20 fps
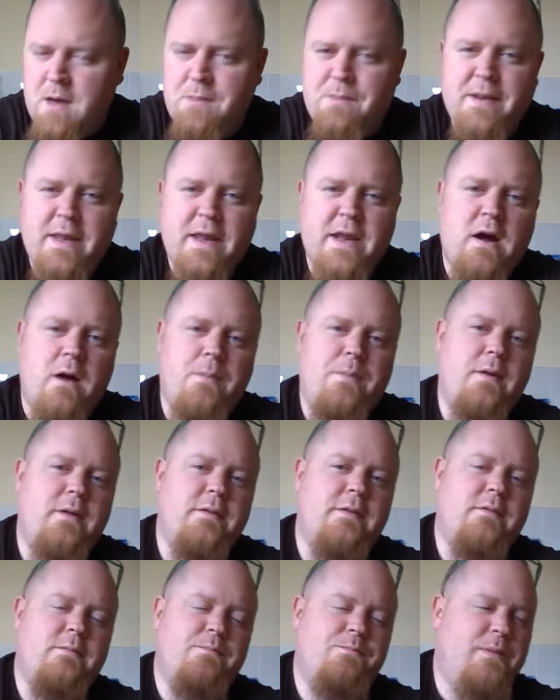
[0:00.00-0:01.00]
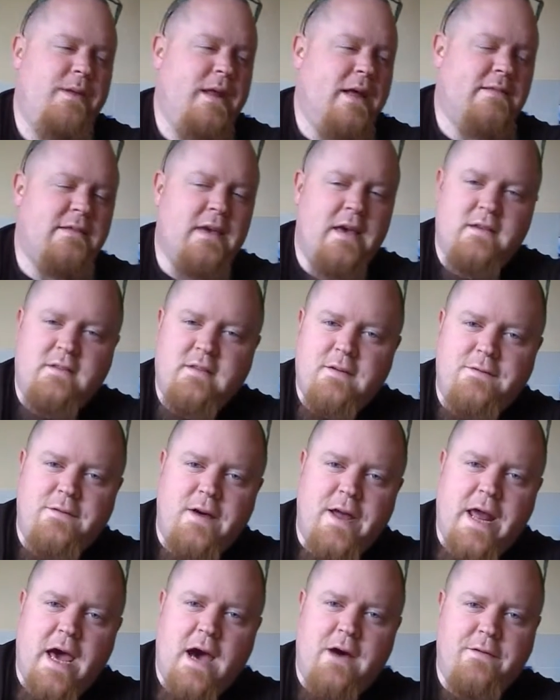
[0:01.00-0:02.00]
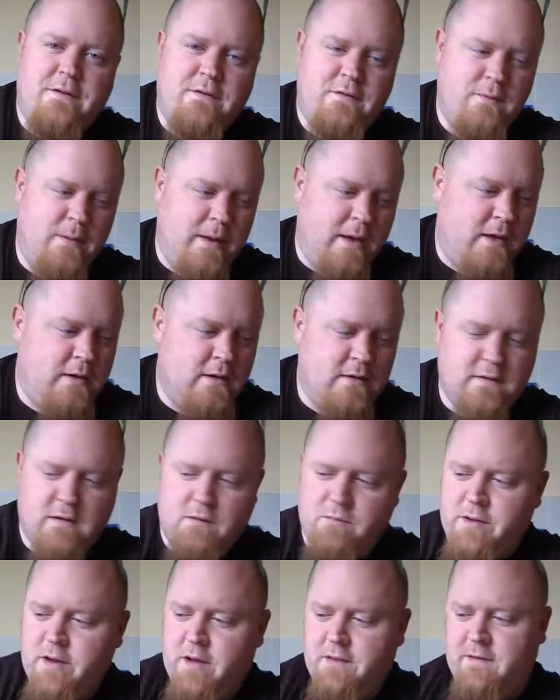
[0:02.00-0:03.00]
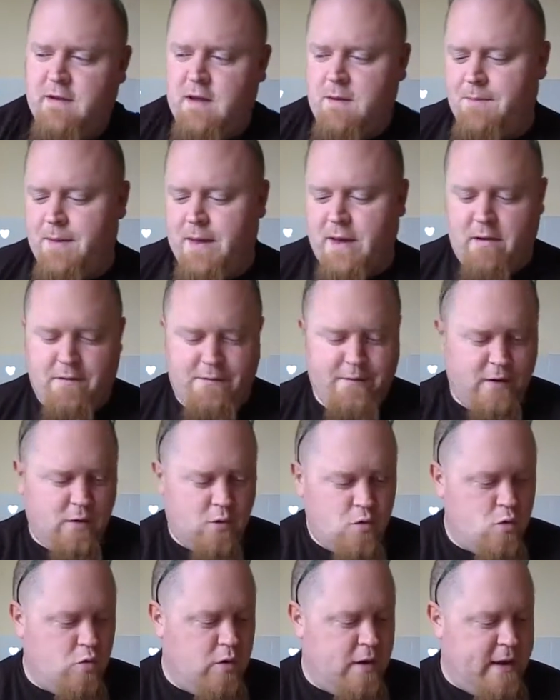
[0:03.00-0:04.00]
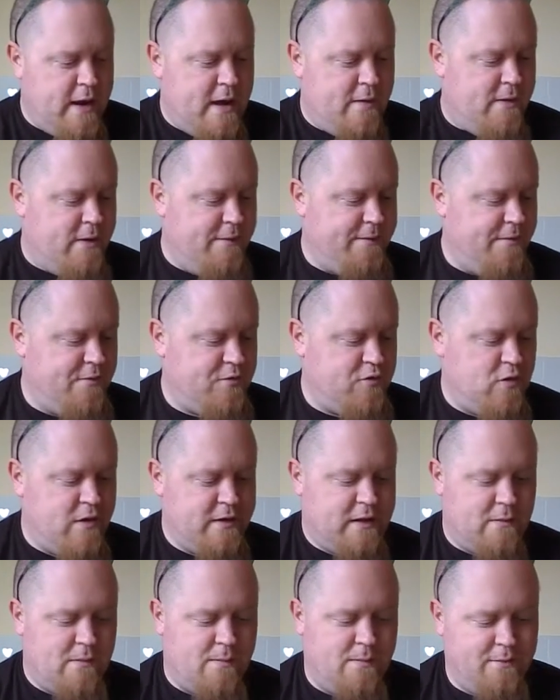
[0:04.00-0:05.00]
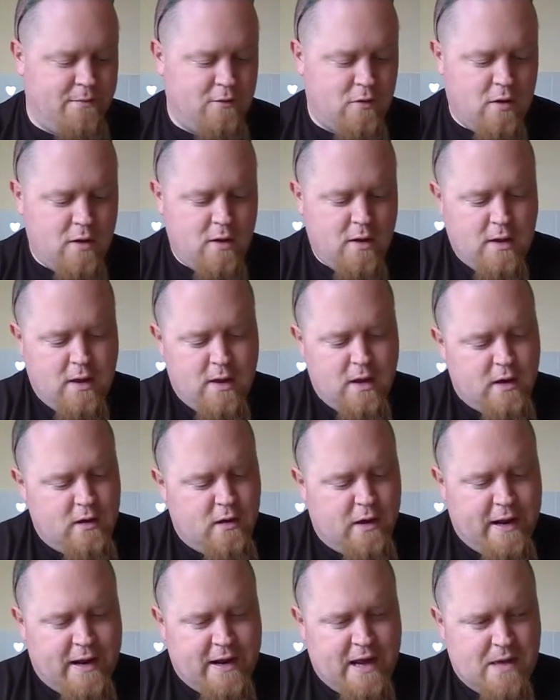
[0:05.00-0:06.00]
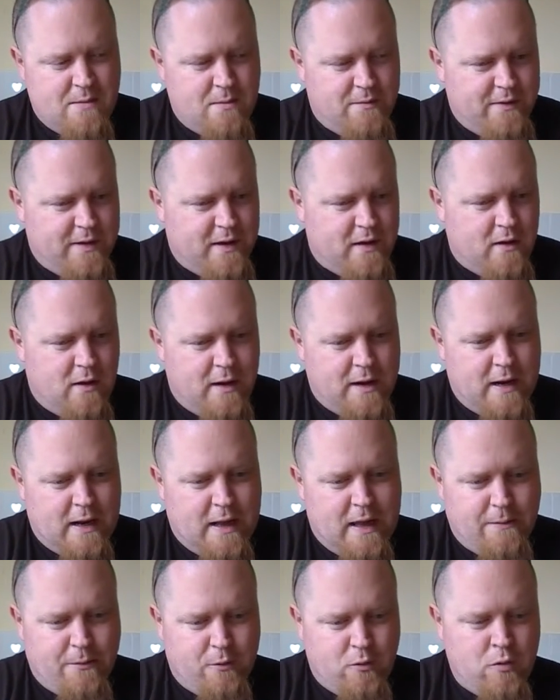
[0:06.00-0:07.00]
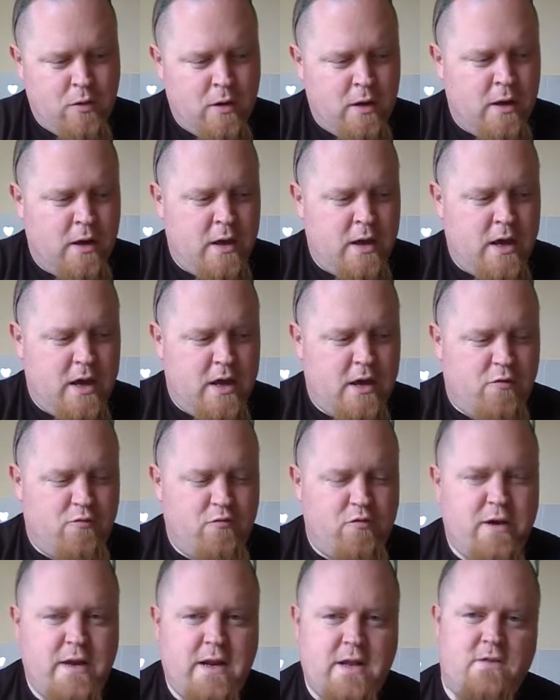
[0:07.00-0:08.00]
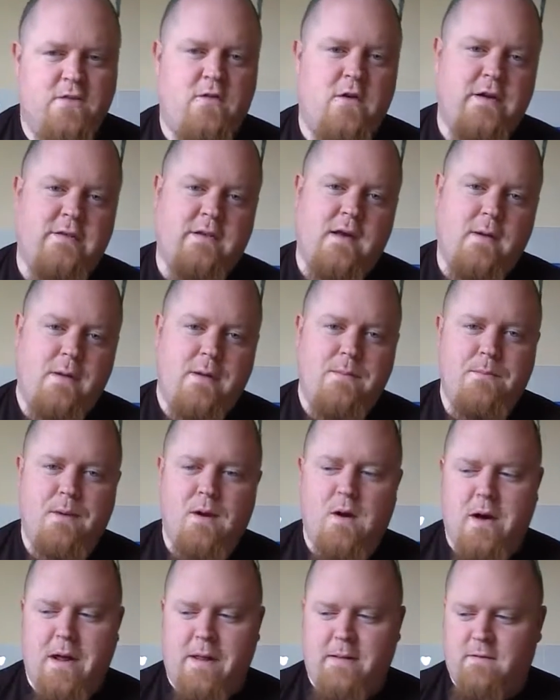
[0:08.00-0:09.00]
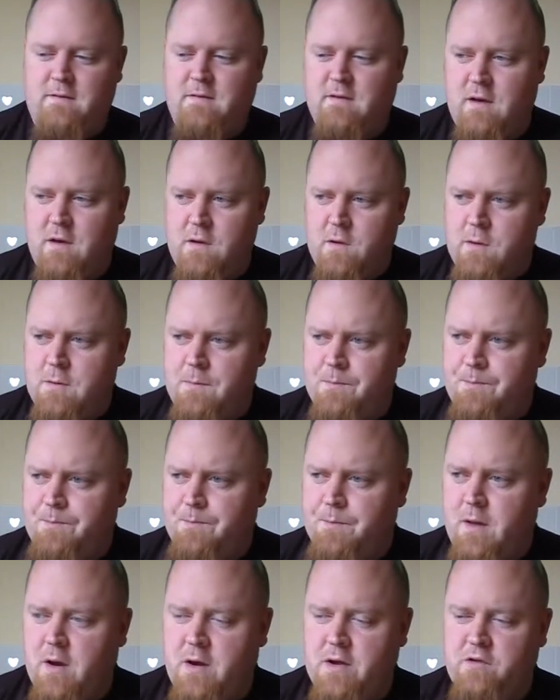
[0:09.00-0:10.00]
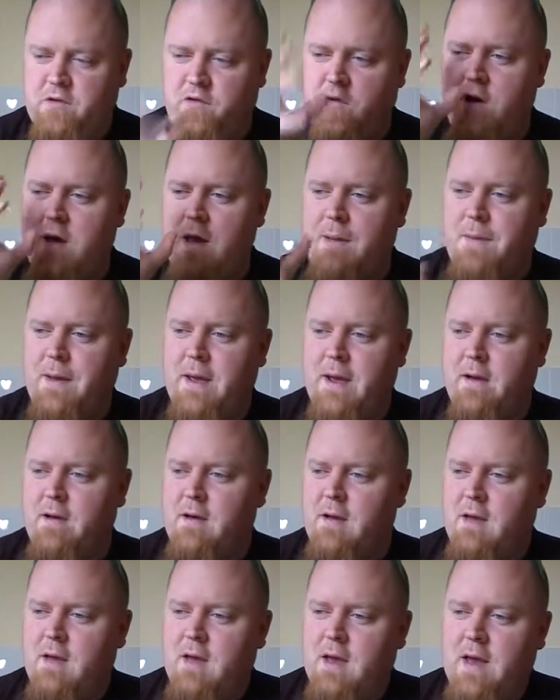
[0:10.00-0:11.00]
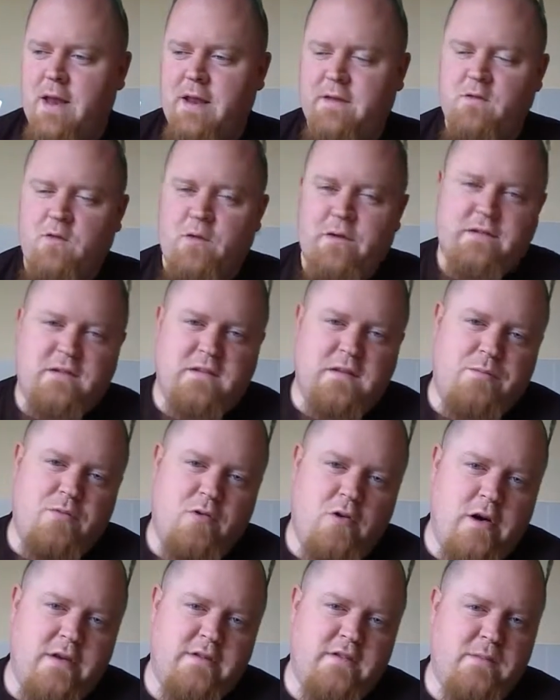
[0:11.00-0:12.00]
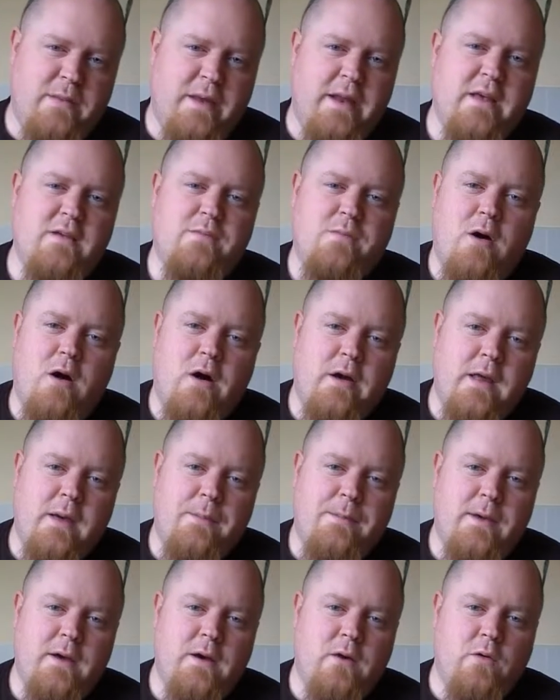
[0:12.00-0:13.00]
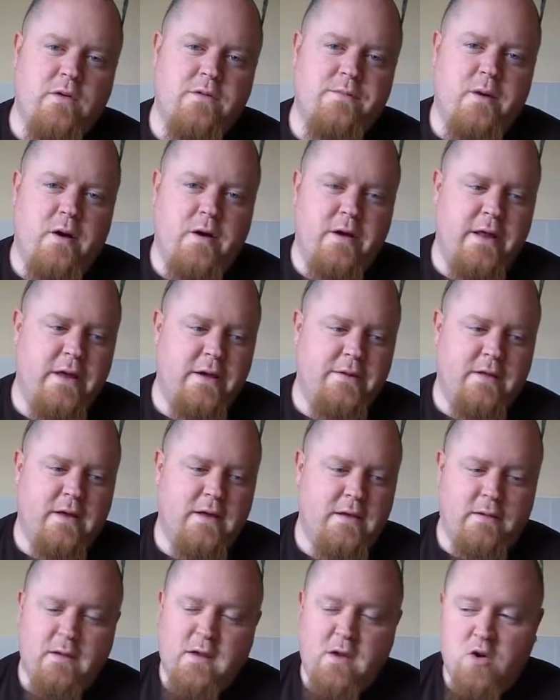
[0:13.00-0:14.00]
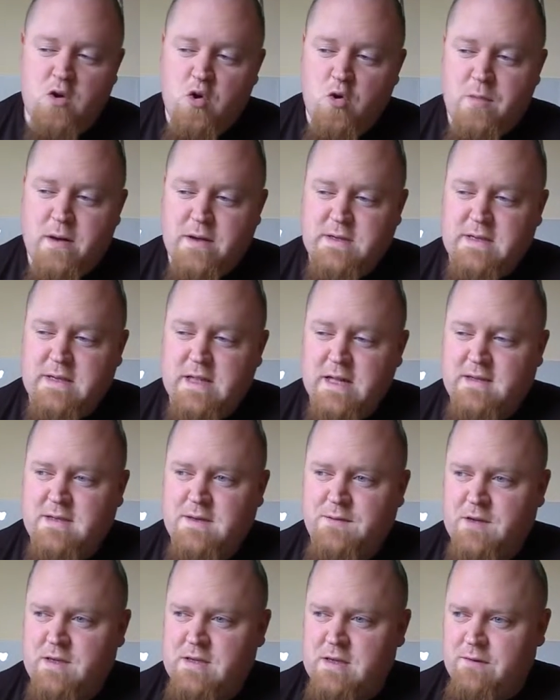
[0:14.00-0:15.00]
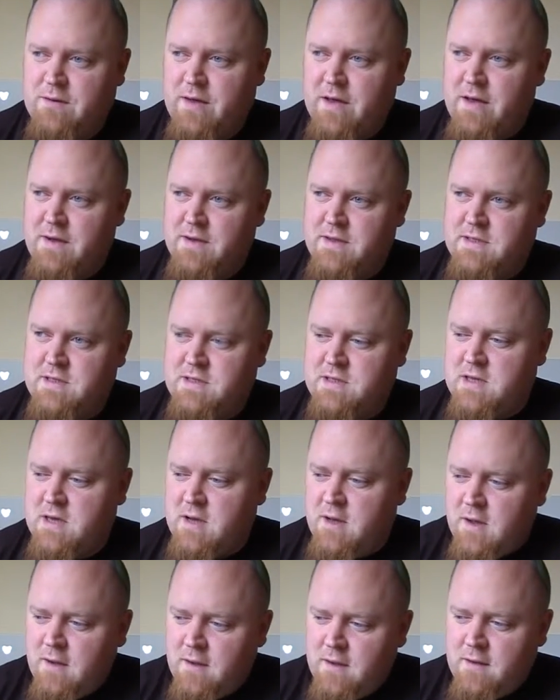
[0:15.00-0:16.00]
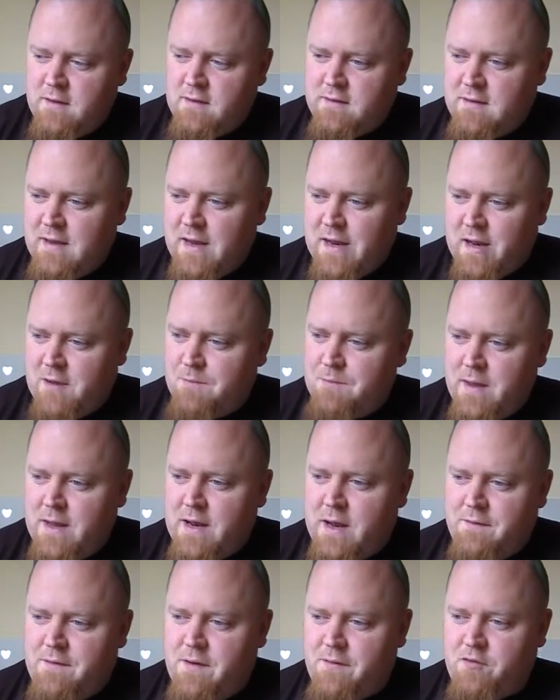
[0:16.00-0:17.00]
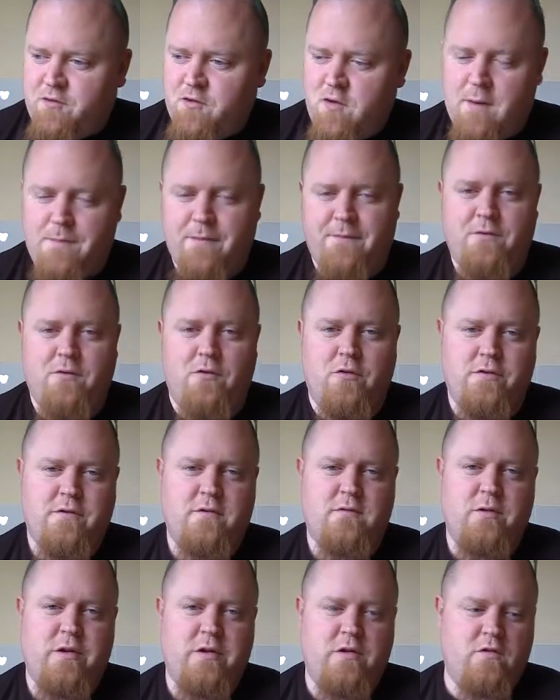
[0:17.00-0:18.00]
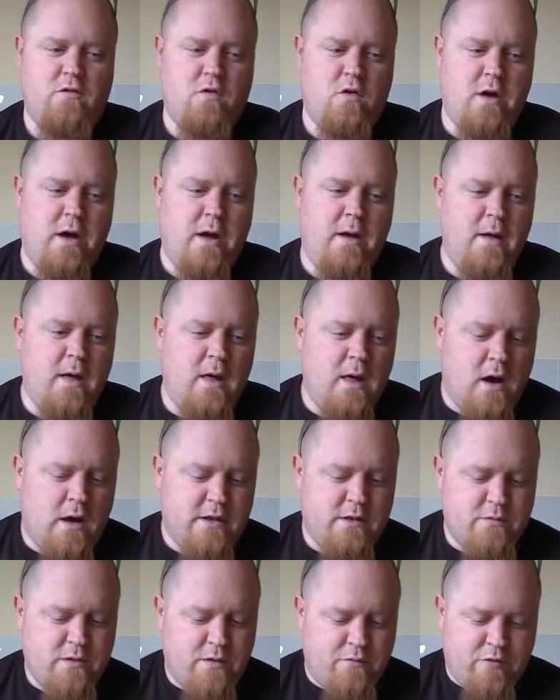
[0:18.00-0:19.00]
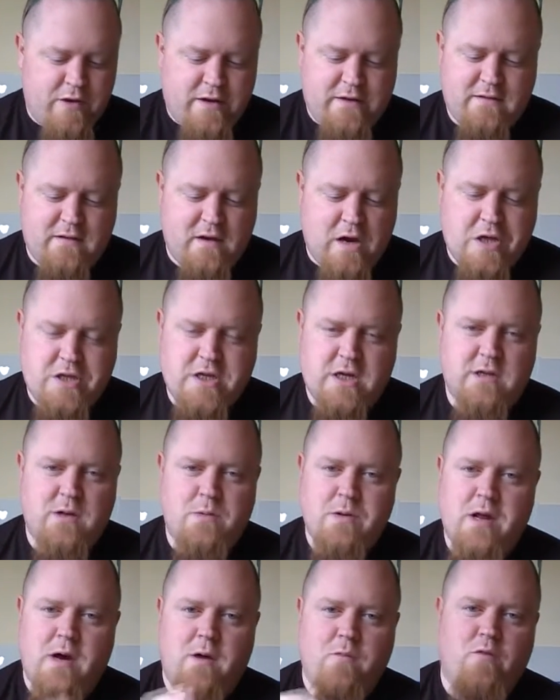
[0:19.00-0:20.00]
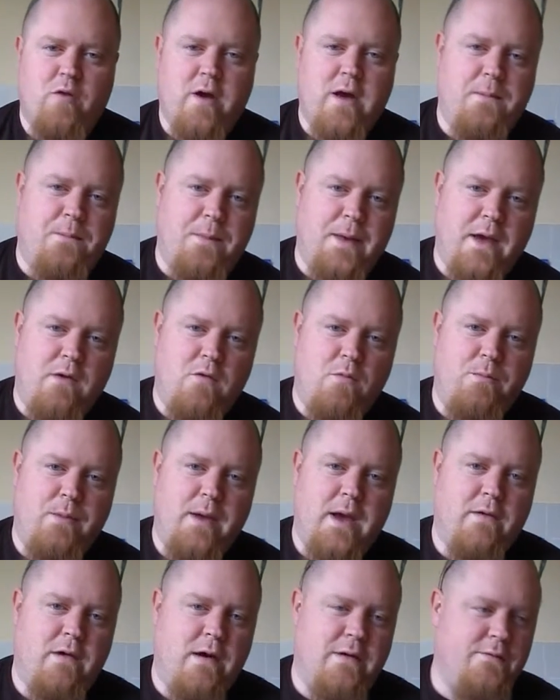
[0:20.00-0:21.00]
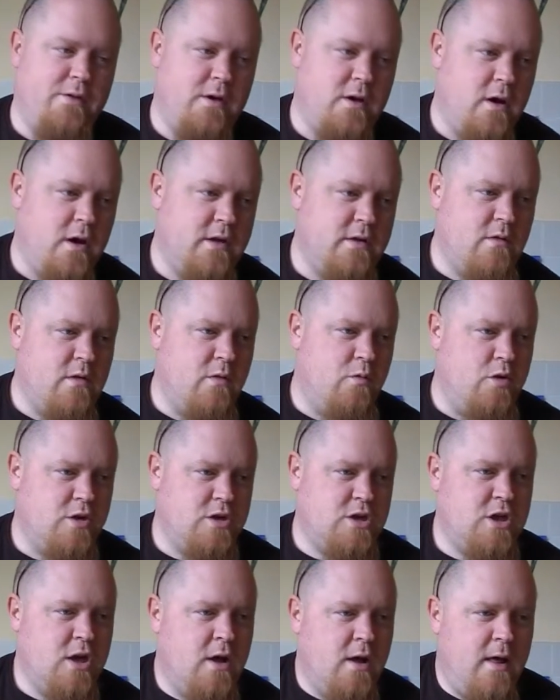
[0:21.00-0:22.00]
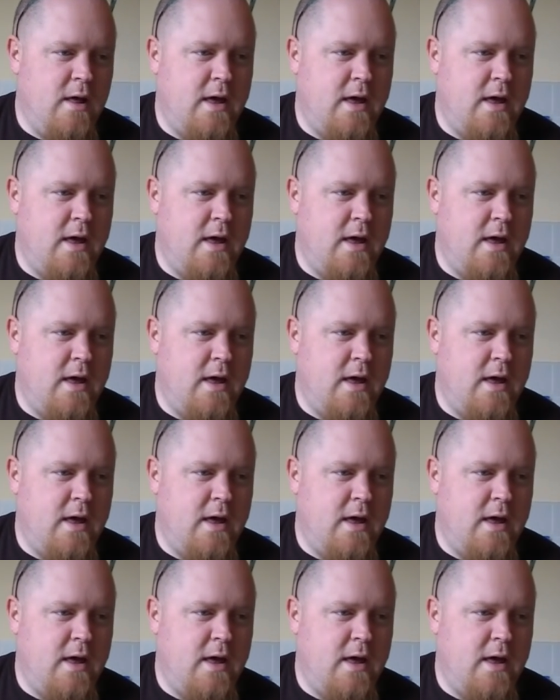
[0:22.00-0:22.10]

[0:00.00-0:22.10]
But then but that takes the fun out of it for me, because when I see a beer, I think, oh, look at that one. I've never tried that one before. I like the name of it. I like the label. And I really try to go in blind, so I can try a beer, and it's always a surprise to me. That's part of the appeal. It's part of the almost addictiveness of it, is just seeing a beer that I've never tried before and just wanting to try it. I don't want to research it. I don't want to go on Rate Beer and Beer Advocate. I don't want to watch